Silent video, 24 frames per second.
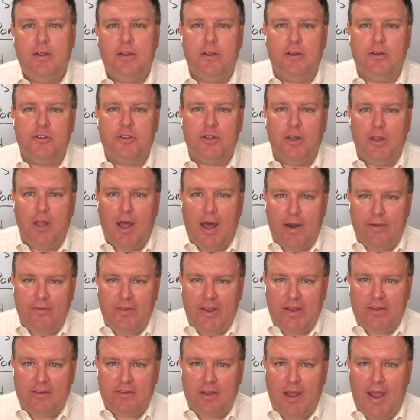There's a lot of
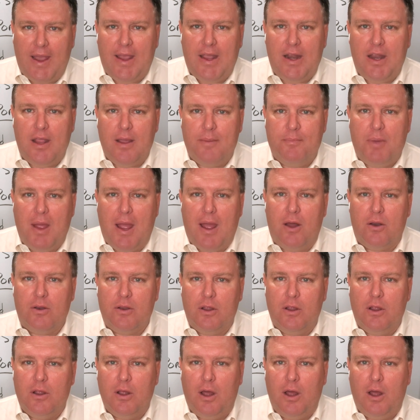anxiety about